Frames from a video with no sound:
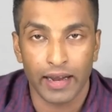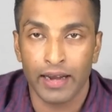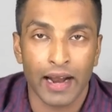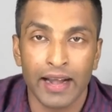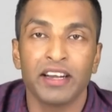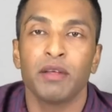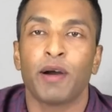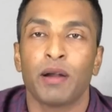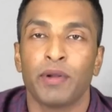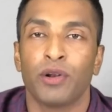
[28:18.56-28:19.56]
IT
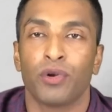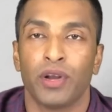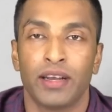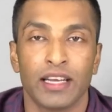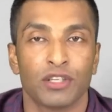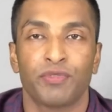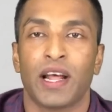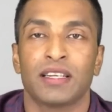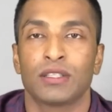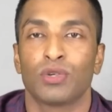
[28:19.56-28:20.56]
department, or in case
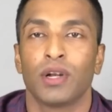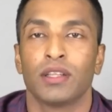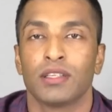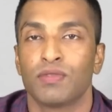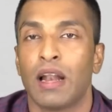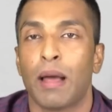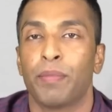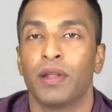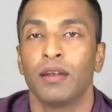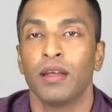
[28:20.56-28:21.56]
of taxes only, this will
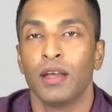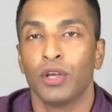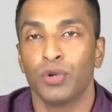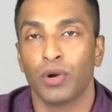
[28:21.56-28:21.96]
happen.